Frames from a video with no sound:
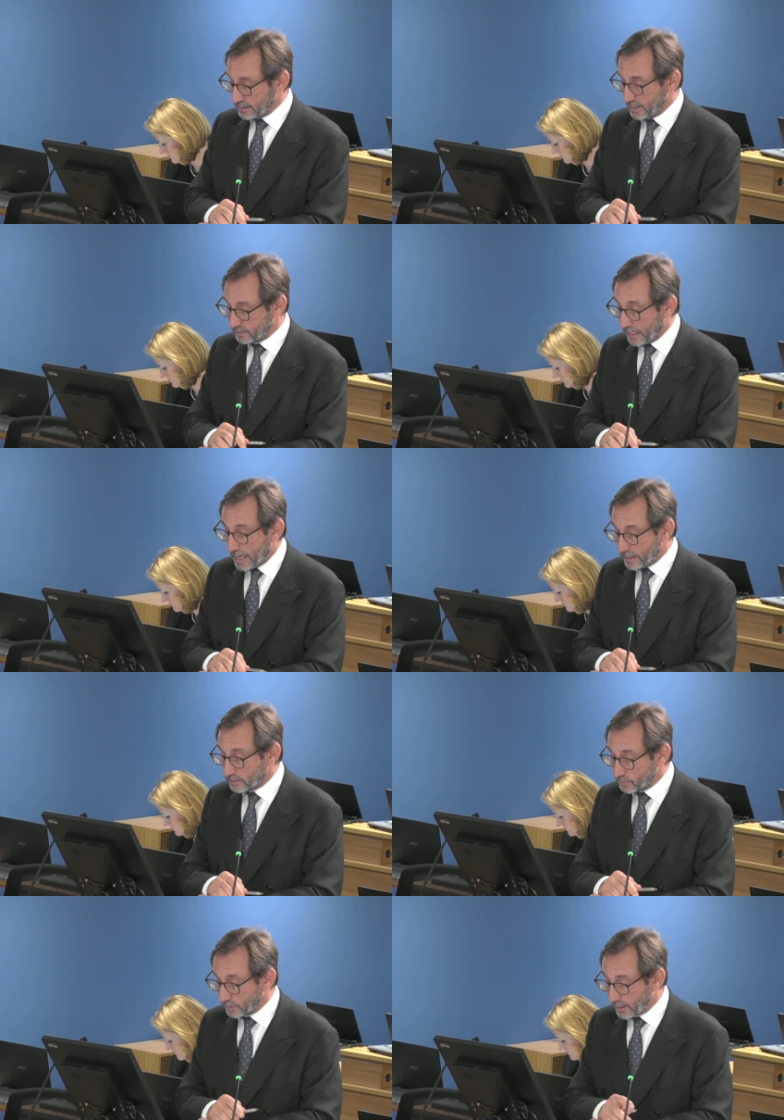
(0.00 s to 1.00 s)

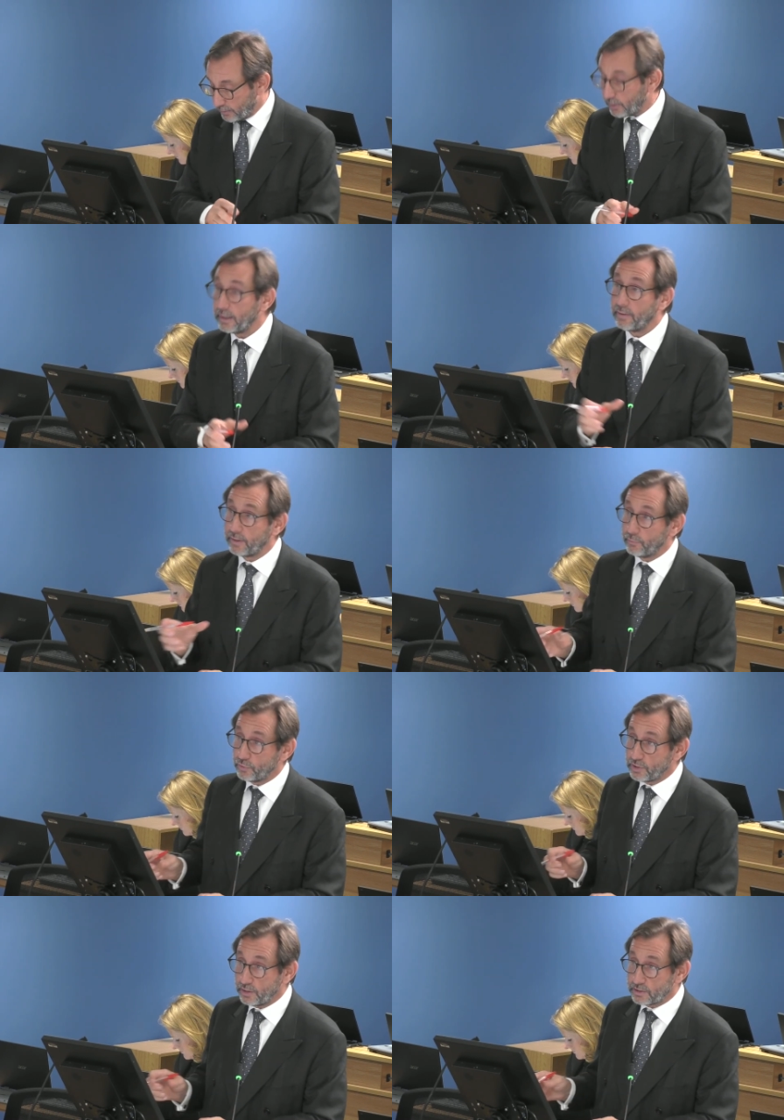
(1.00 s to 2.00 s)
ESAs, were carrying out their
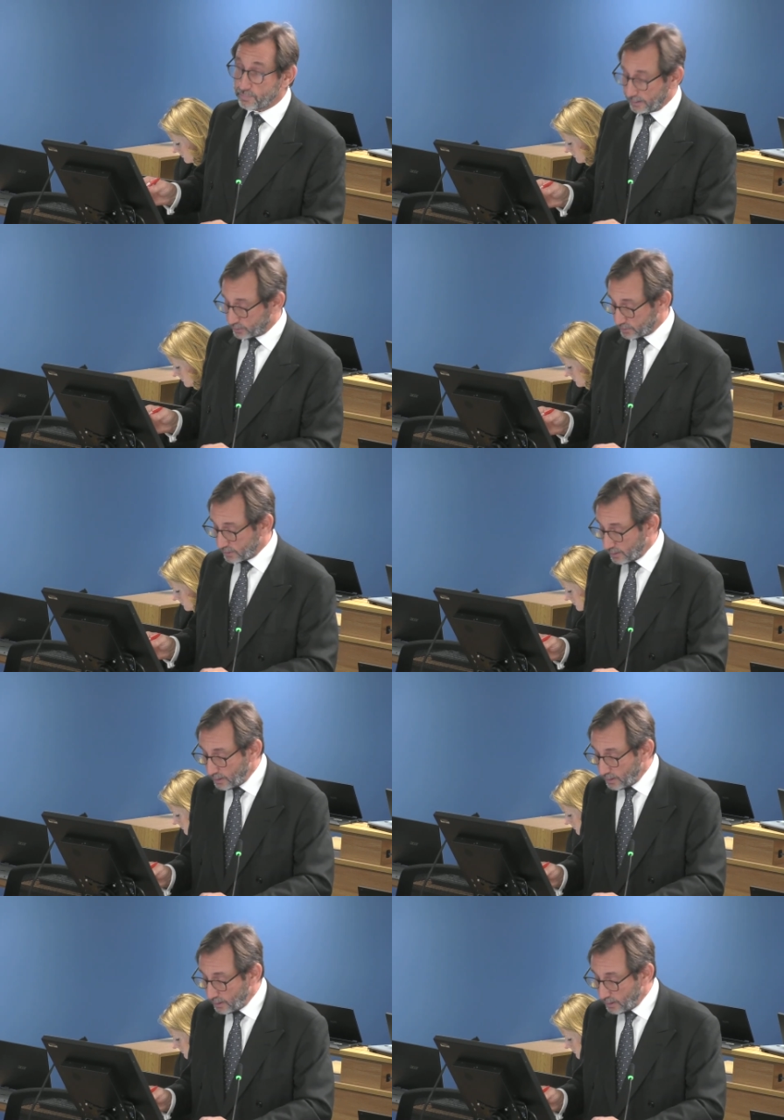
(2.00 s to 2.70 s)
routine inspections